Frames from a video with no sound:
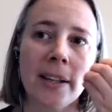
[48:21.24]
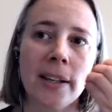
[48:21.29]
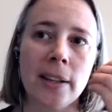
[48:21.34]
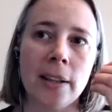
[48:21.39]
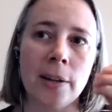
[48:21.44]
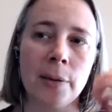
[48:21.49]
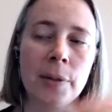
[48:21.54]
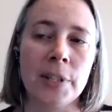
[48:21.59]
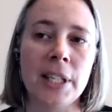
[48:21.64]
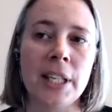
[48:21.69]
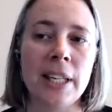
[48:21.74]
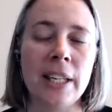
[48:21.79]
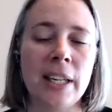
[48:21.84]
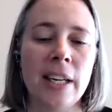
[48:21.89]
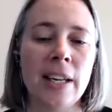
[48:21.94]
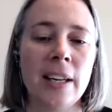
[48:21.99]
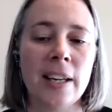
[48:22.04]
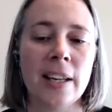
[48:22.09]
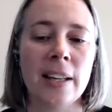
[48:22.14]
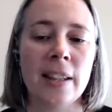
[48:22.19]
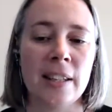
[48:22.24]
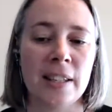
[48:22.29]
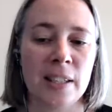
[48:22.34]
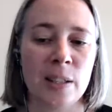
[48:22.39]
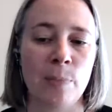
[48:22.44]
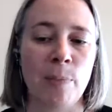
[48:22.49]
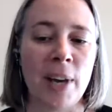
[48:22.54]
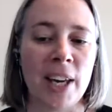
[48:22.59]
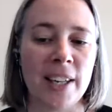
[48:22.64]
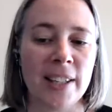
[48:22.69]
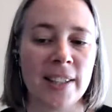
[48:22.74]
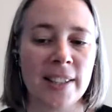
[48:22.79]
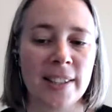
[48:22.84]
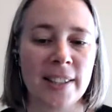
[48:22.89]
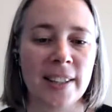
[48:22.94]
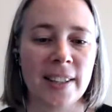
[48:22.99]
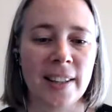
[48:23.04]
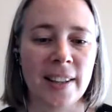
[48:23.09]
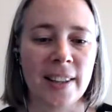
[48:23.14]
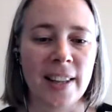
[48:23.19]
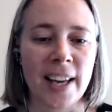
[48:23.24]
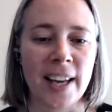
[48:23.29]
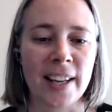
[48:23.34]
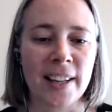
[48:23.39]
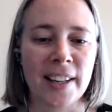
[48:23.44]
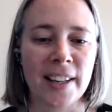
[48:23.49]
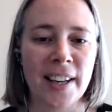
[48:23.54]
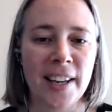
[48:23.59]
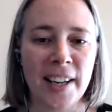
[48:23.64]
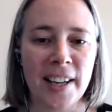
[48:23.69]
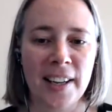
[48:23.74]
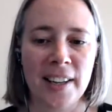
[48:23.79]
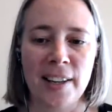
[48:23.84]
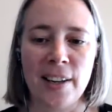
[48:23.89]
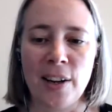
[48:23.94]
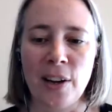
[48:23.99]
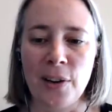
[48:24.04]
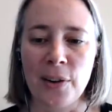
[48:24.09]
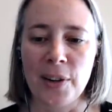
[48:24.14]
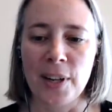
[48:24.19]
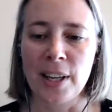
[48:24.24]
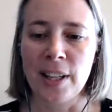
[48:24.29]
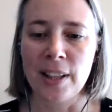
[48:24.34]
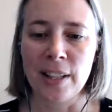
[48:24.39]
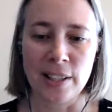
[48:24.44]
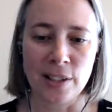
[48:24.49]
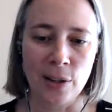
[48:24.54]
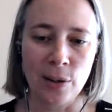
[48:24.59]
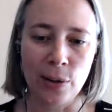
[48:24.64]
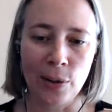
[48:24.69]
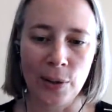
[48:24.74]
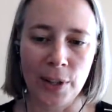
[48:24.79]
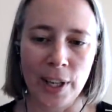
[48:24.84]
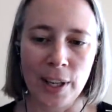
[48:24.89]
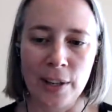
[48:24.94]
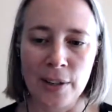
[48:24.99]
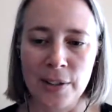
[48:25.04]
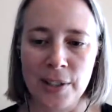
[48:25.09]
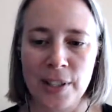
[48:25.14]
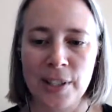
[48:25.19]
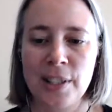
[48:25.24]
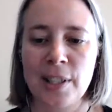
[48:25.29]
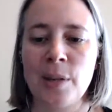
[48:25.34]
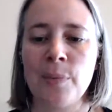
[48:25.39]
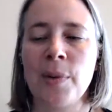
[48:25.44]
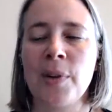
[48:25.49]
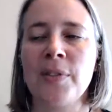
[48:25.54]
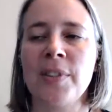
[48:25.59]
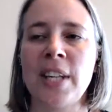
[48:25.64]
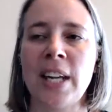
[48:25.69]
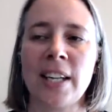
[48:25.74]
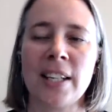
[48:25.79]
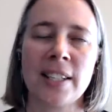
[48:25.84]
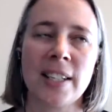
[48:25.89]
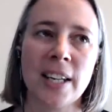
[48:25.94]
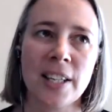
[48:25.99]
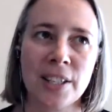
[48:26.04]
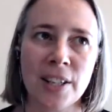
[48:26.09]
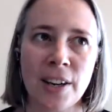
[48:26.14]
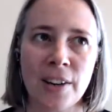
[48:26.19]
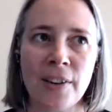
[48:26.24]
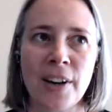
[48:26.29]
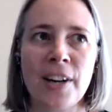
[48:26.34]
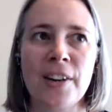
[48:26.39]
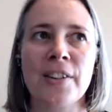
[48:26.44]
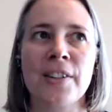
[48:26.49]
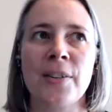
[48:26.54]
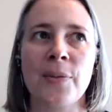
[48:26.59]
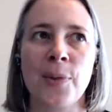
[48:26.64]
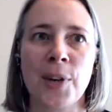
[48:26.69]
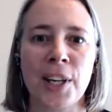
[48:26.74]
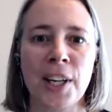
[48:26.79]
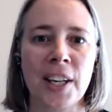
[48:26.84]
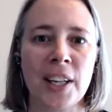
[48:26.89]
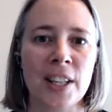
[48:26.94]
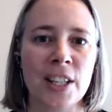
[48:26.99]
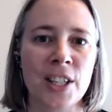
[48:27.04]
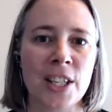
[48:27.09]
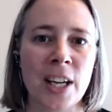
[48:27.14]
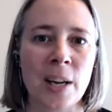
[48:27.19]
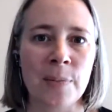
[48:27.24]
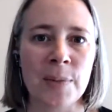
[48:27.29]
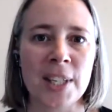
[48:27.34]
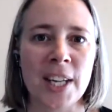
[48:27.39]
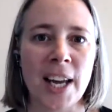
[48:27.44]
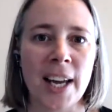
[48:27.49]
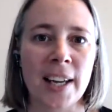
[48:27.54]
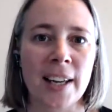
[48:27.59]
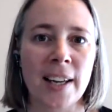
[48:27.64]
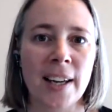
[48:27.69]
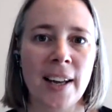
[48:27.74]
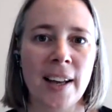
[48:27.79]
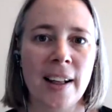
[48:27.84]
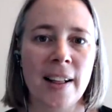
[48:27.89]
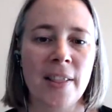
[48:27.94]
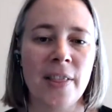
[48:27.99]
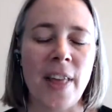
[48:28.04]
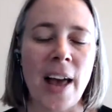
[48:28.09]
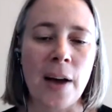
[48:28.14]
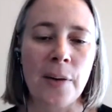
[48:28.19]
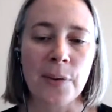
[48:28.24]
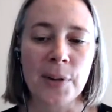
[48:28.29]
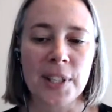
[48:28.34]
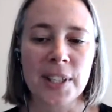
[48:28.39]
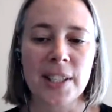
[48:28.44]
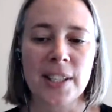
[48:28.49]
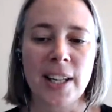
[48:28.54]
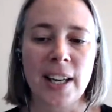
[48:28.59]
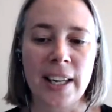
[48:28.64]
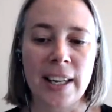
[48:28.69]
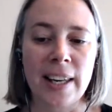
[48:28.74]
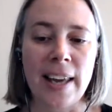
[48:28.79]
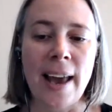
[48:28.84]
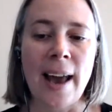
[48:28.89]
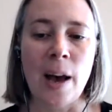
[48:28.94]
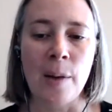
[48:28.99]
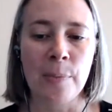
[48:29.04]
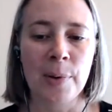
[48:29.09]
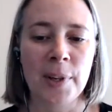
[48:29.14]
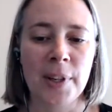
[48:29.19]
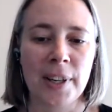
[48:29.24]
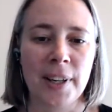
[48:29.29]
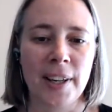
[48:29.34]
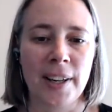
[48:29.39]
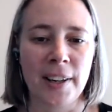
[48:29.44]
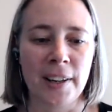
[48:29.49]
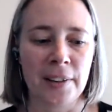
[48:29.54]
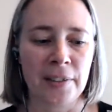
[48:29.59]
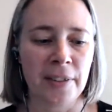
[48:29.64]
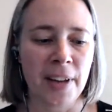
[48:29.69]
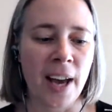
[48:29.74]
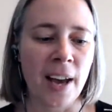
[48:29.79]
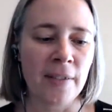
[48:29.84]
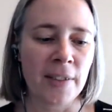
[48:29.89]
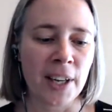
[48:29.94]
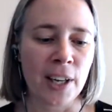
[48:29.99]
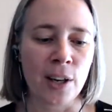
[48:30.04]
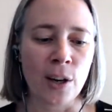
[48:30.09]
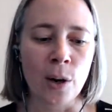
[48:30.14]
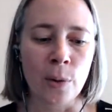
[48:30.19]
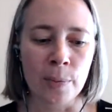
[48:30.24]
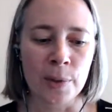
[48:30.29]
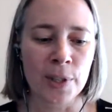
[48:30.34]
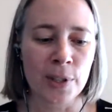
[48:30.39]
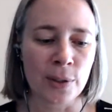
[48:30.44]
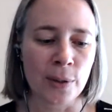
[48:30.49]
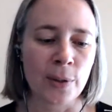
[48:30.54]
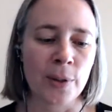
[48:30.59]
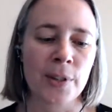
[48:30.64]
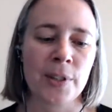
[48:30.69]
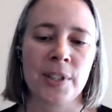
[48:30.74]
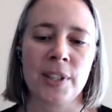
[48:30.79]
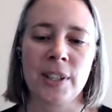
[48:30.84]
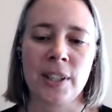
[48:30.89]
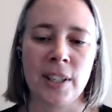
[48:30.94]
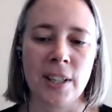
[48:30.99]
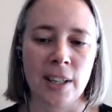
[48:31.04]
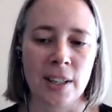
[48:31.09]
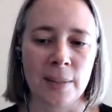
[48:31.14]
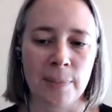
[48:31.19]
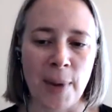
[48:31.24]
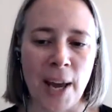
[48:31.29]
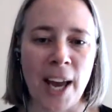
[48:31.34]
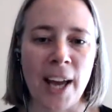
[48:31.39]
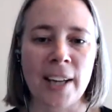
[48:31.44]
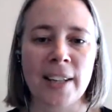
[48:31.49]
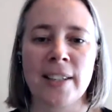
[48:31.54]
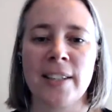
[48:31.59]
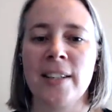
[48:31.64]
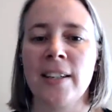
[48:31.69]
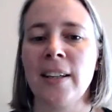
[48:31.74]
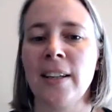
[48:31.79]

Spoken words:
there was a need in the space that, in this whole ecosystem of static site generators and working in the Jamstack, that was a gap of having an open source Git-backed